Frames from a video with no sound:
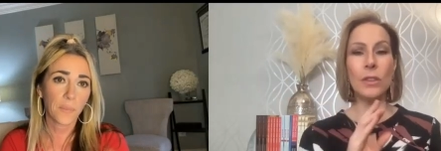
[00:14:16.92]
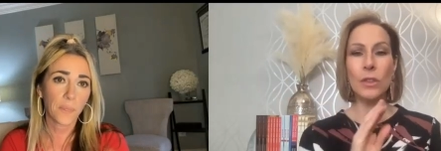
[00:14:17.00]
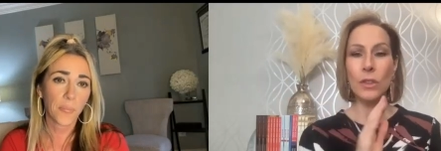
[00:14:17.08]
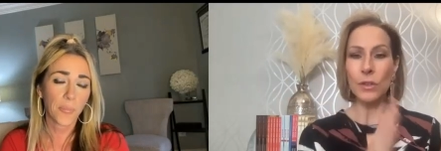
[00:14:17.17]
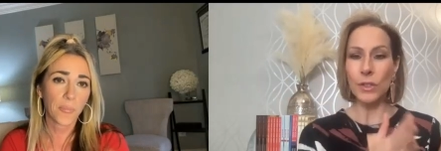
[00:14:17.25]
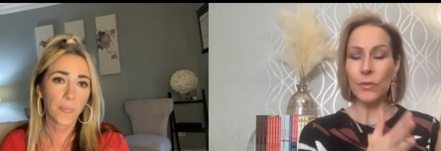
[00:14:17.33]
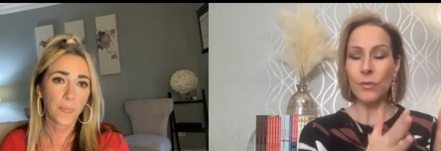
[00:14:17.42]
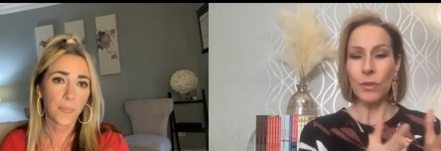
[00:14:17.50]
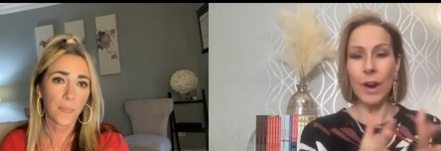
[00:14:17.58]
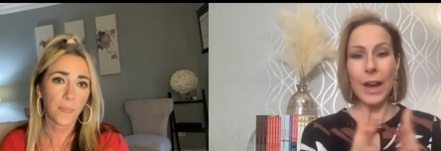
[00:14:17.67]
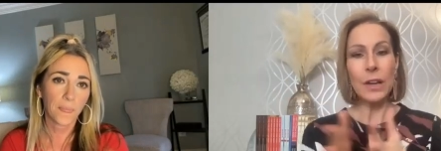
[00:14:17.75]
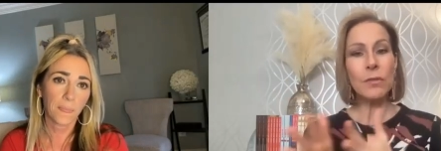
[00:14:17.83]
Speaker 1: there's a
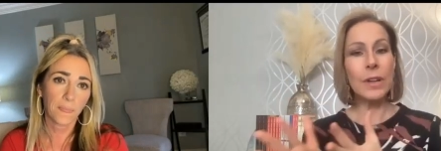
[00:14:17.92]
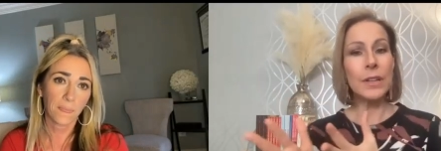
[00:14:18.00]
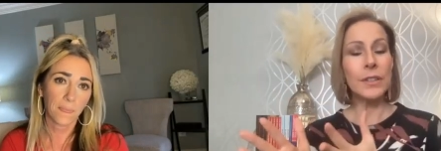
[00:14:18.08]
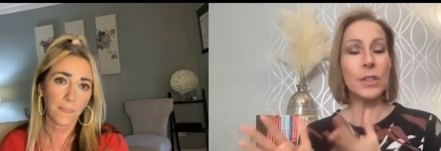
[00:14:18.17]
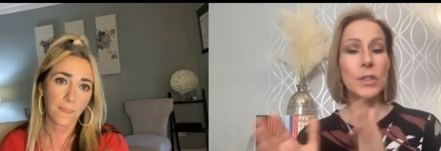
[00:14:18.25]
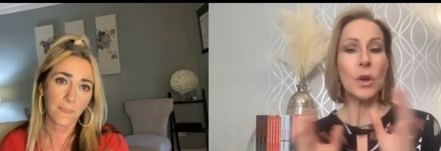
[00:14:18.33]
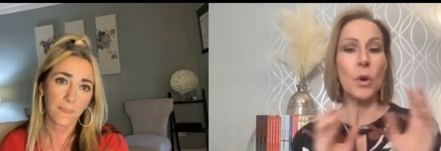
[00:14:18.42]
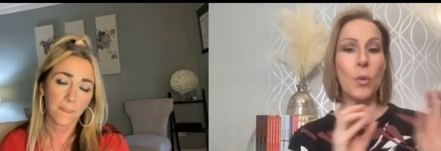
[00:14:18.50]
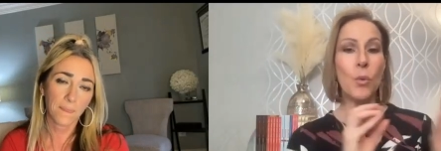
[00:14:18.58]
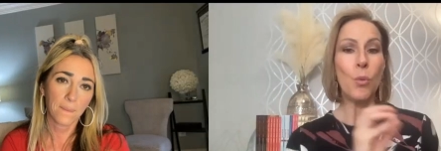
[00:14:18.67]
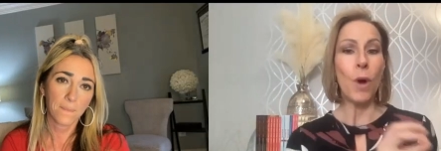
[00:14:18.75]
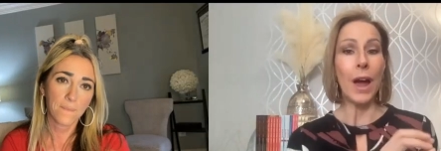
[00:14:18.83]
variety of reasons
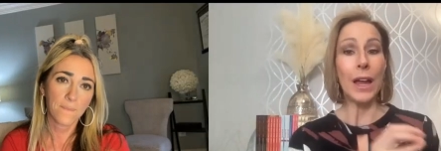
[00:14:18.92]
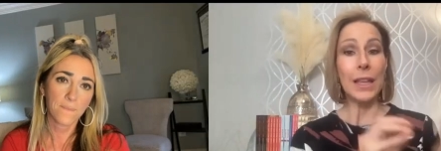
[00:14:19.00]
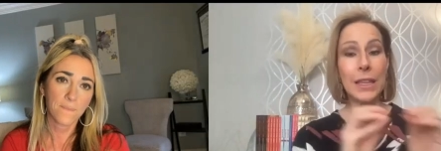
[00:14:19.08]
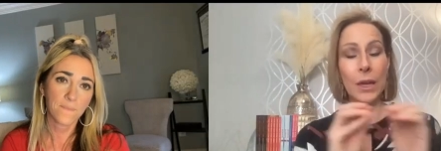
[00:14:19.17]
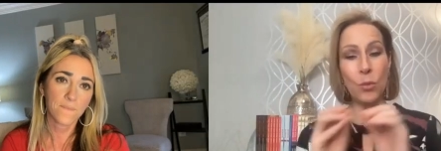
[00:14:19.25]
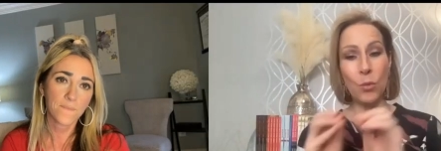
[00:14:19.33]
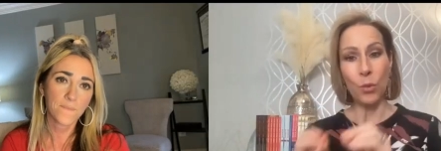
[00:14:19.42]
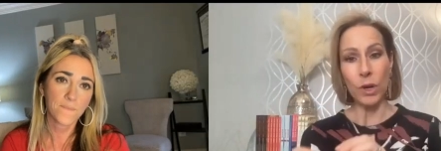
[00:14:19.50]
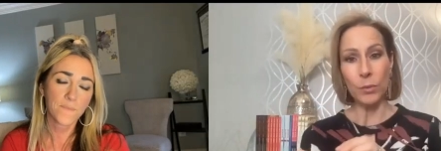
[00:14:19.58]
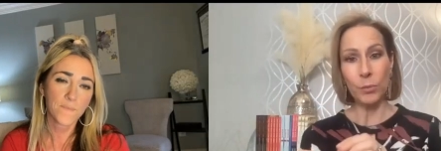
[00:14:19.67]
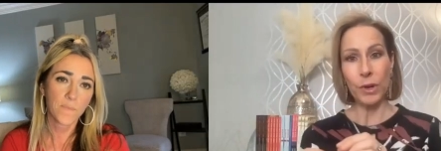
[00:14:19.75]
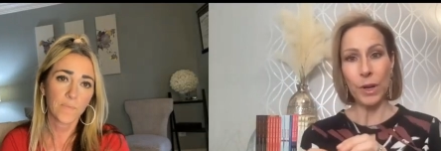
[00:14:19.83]
why they
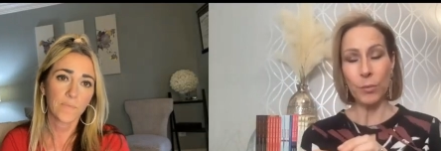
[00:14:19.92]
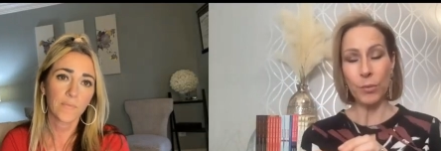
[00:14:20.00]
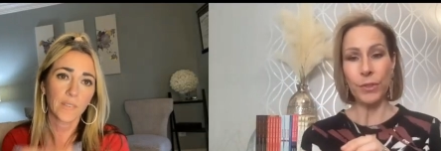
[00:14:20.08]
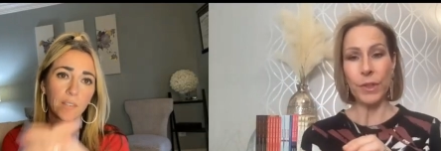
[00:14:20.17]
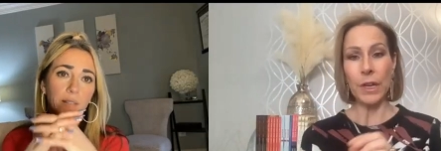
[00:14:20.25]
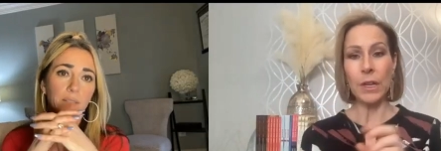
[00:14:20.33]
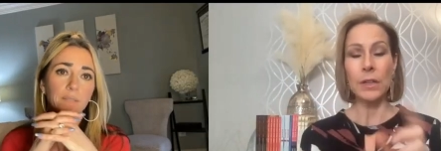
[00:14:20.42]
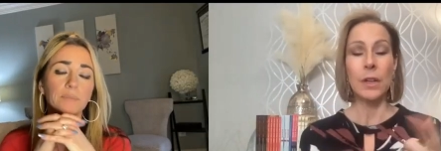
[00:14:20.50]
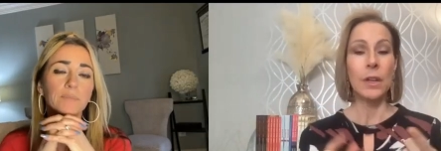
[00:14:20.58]
would put up with it